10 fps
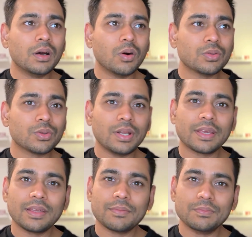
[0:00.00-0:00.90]
Also,
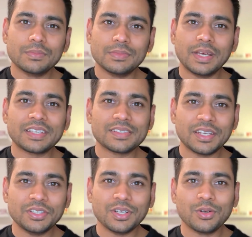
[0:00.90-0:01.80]
like a
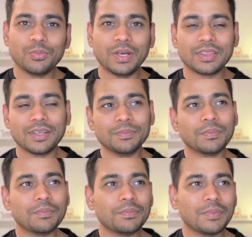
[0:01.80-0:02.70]
extension to metta,
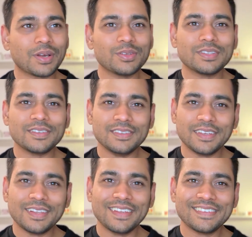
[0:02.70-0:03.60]
because it's
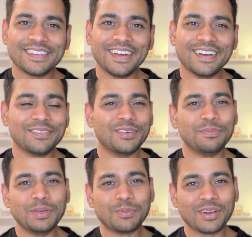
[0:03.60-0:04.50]
easier than said when
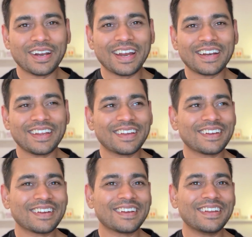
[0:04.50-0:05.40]
people are
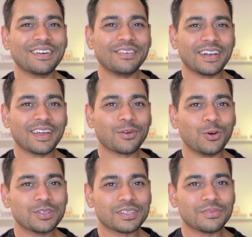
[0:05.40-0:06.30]
acting in a very
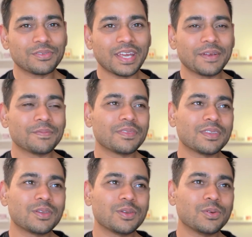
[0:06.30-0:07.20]
unwholesome way
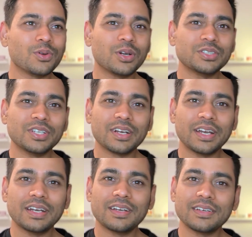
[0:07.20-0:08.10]
to not
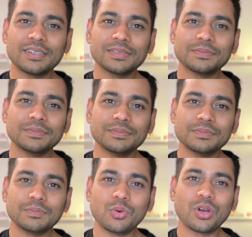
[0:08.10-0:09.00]
generate uh,
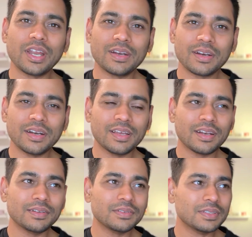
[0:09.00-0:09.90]
more hatred
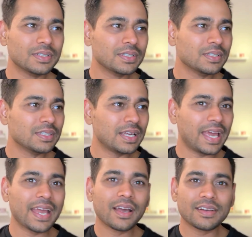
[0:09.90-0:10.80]
and
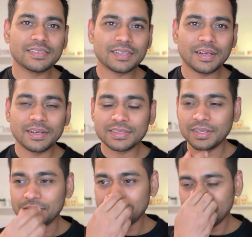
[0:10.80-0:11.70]
anger inside ourselves.